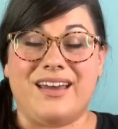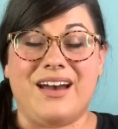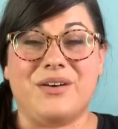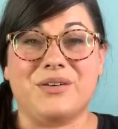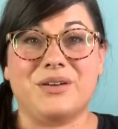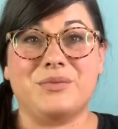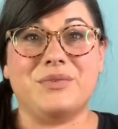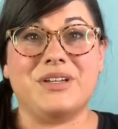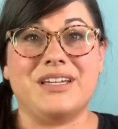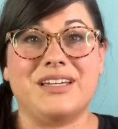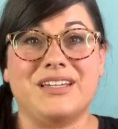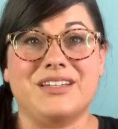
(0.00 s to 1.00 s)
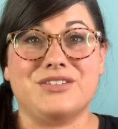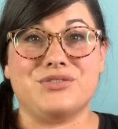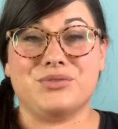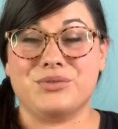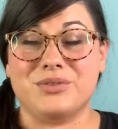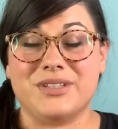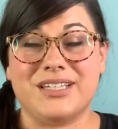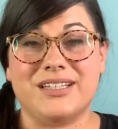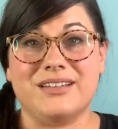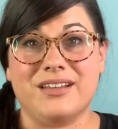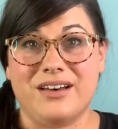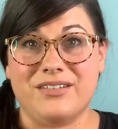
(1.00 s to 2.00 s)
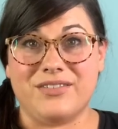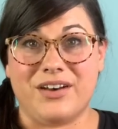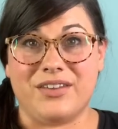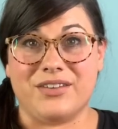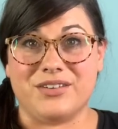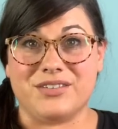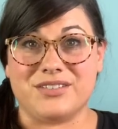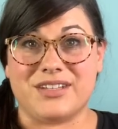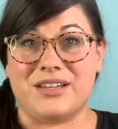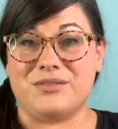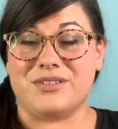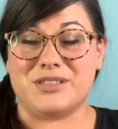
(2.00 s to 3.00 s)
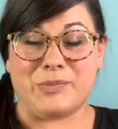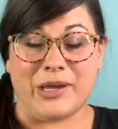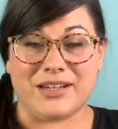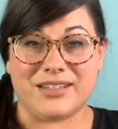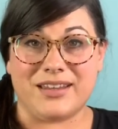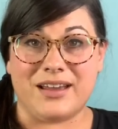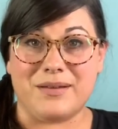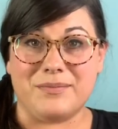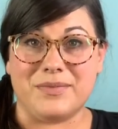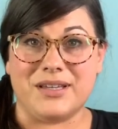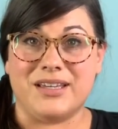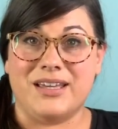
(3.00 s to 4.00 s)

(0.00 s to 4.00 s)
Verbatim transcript: how can we truly love others and respect them